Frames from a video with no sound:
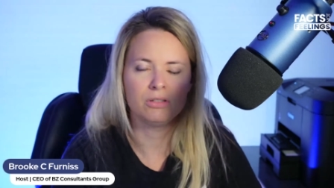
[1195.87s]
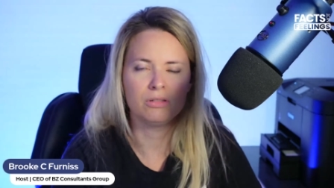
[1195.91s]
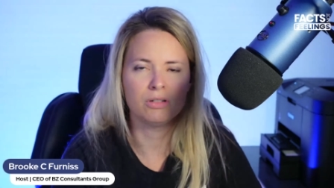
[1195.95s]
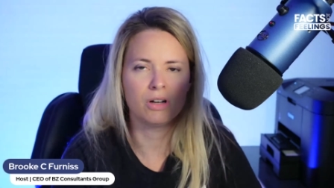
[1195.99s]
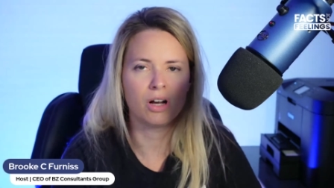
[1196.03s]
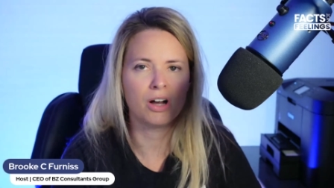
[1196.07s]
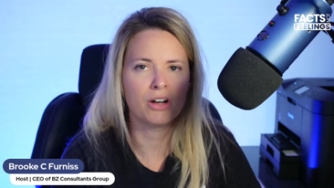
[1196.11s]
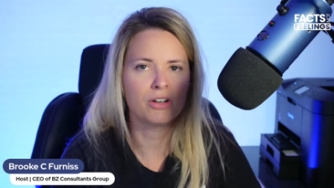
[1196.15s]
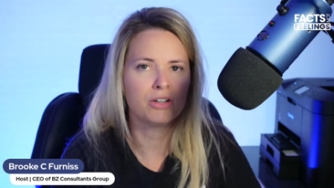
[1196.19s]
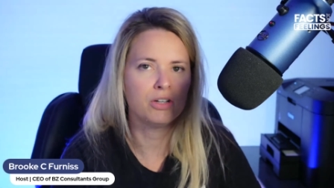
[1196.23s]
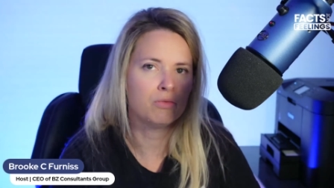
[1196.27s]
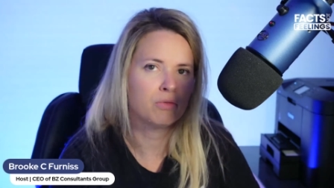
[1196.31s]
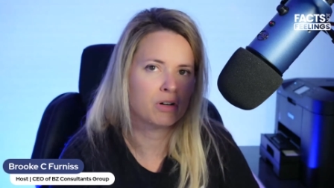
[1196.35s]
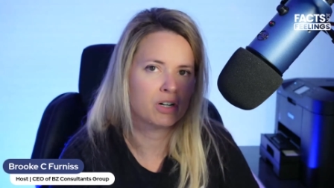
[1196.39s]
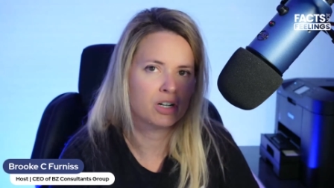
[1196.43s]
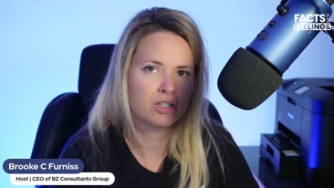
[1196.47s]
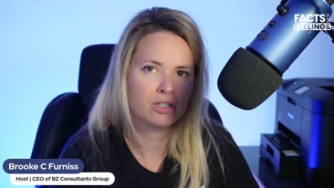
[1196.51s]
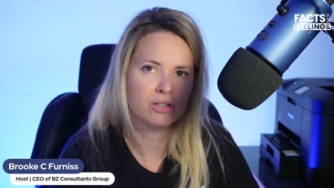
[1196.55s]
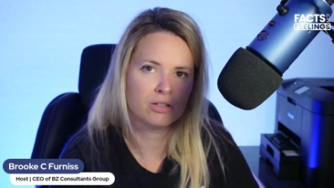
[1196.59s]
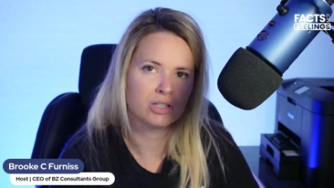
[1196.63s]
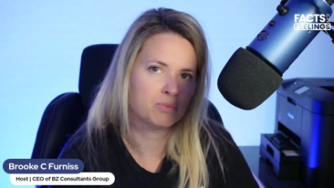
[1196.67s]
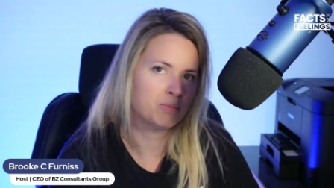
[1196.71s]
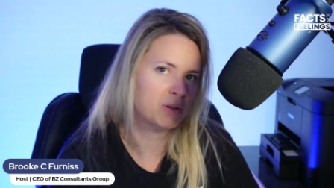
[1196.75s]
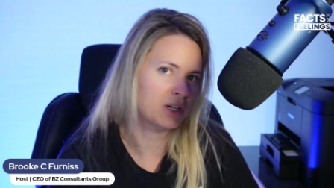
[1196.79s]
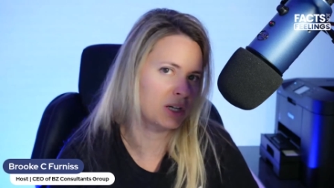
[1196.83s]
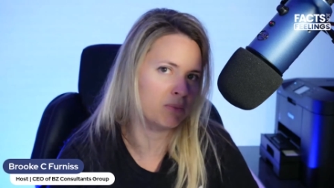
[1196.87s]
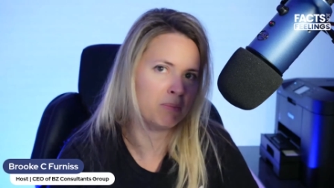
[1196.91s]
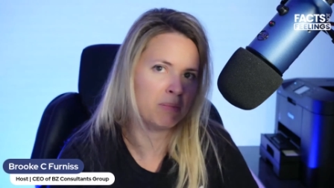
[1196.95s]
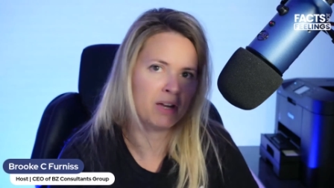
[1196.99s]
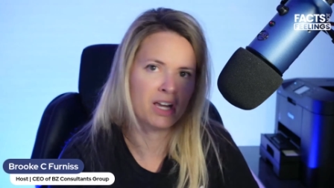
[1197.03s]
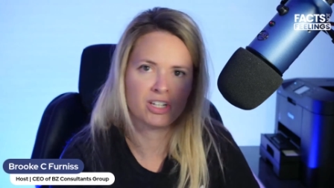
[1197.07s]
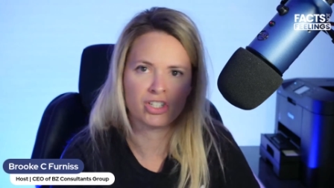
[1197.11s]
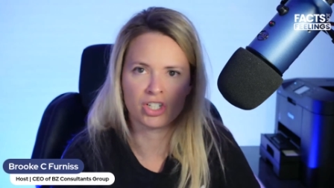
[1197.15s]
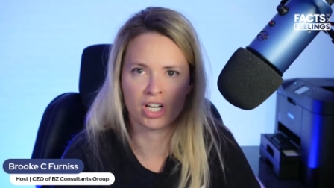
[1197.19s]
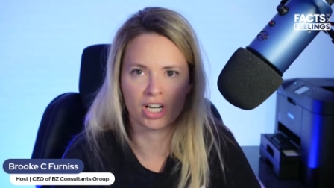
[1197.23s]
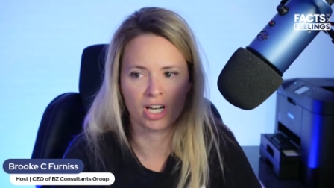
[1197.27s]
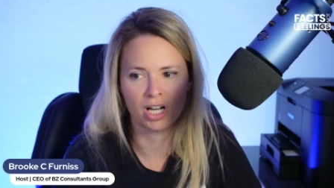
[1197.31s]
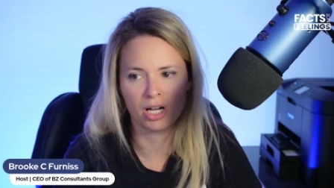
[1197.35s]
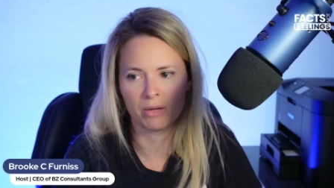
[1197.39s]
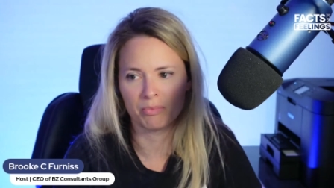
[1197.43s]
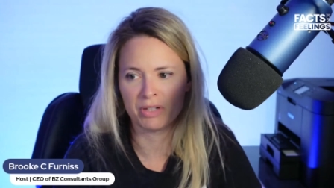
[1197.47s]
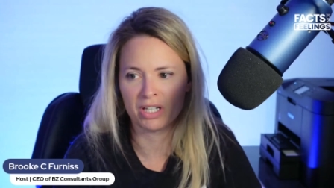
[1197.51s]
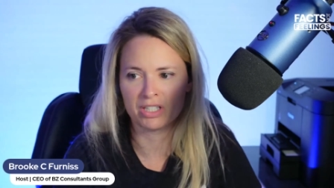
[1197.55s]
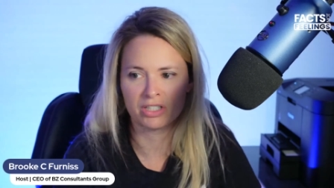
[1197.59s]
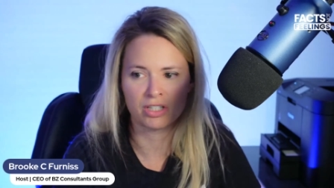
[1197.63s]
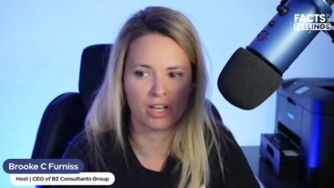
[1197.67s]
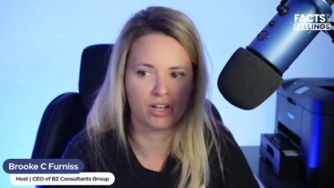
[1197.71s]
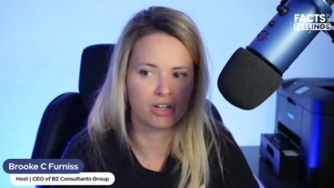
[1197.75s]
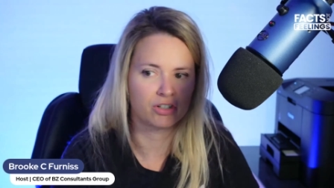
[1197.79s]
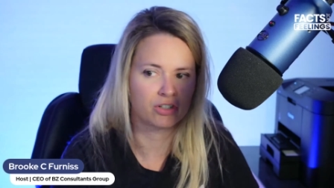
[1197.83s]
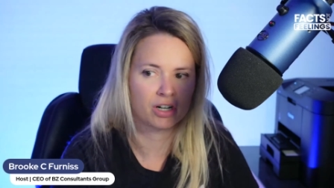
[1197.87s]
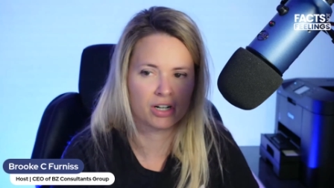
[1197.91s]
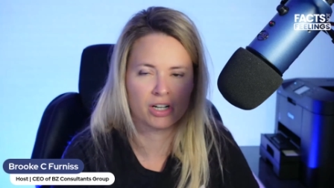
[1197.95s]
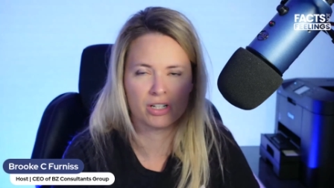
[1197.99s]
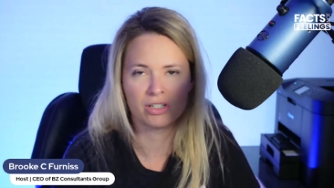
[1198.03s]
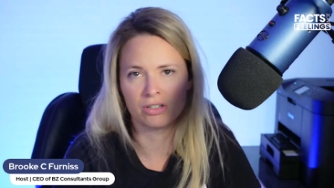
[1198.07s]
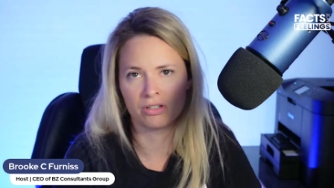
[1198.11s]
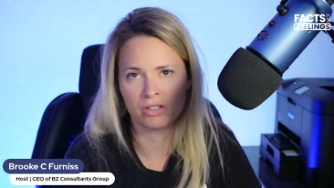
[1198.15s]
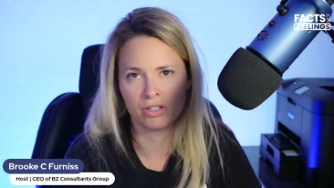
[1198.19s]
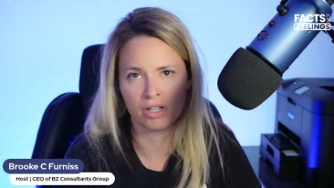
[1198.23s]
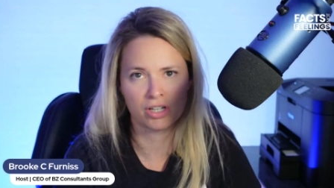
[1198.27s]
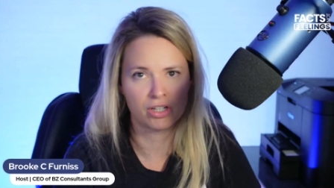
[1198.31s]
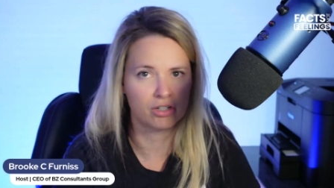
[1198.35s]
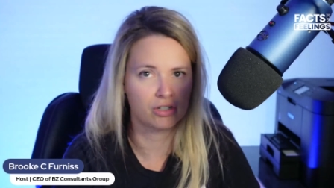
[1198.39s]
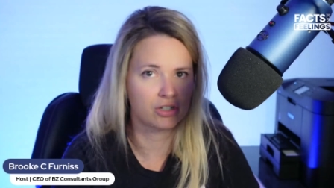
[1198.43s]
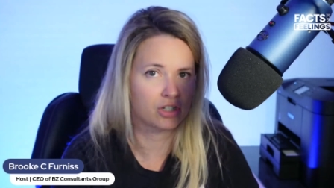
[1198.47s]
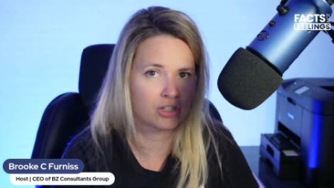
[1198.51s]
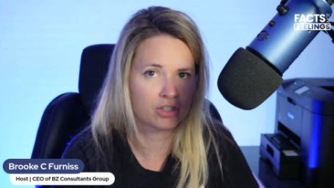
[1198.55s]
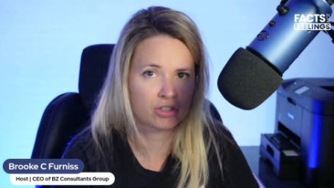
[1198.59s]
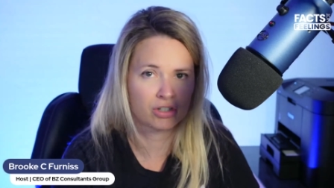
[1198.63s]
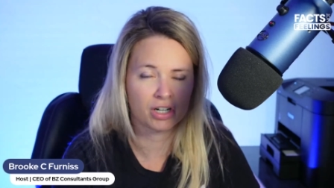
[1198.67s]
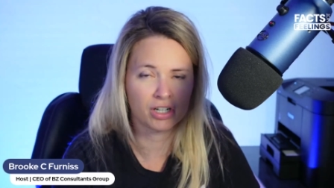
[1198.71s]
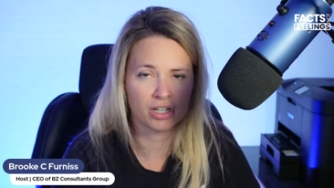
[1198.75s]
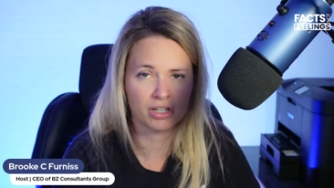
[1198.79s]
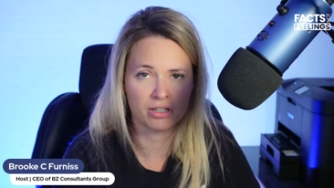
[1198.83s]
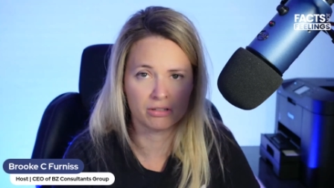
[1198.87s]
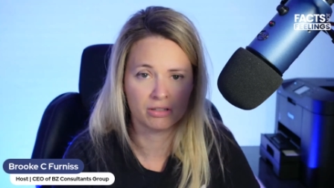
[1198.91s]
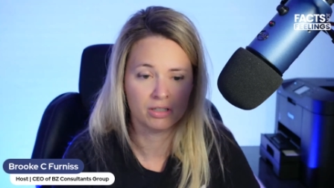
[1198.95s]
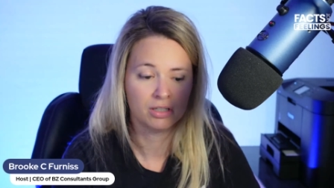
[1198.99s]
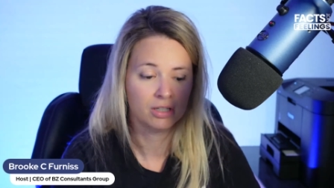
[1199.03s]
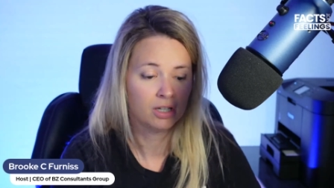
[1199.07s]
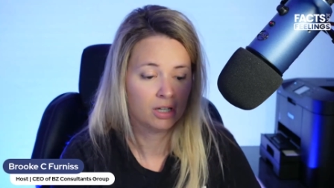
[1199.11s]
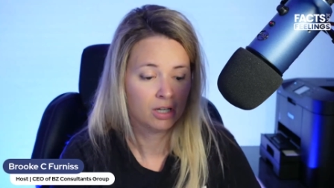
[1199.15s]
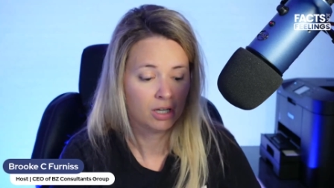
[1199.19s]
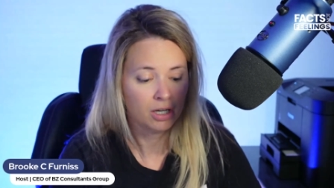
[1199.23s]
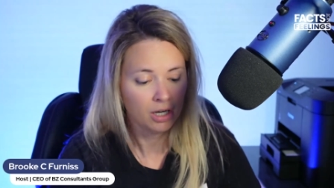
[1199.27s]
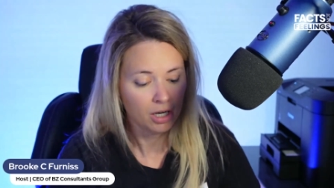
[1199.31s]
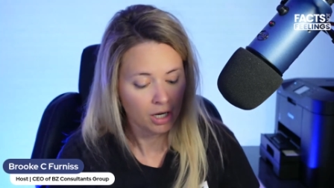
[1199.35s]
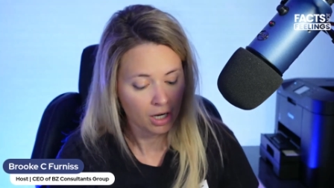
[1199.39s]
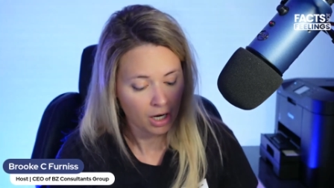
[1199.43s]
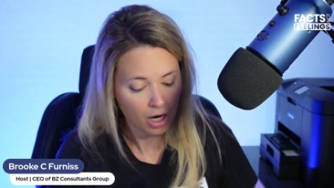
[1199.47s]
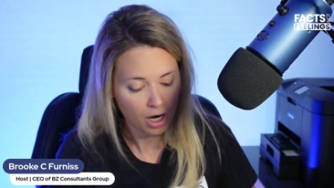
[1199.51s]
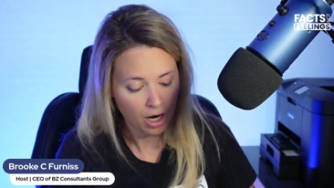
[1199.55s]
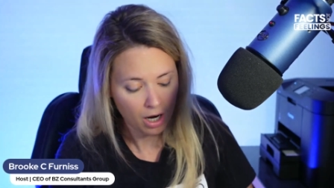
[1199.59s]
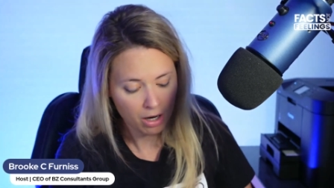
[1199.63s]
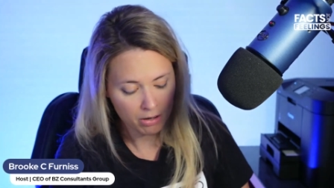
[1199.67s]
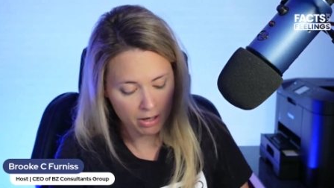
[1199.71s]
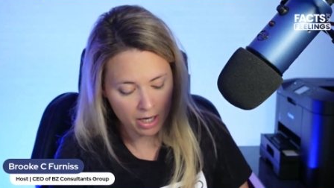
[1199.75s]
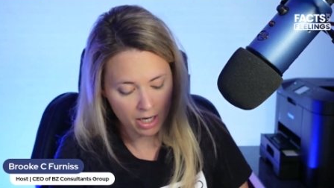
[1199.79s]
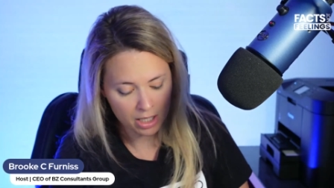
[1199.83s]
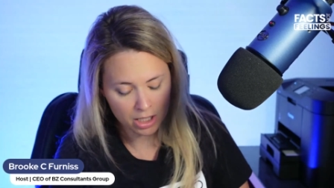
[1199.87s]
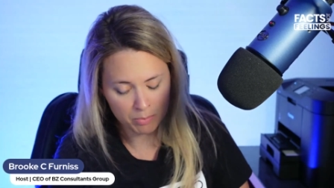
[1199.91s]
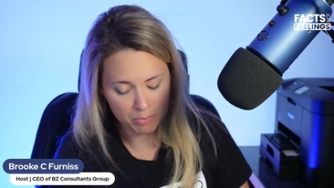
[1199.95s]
all you want to do is pick a paycheck up. That's all you're trying to do. Like, you're just trying to, all right,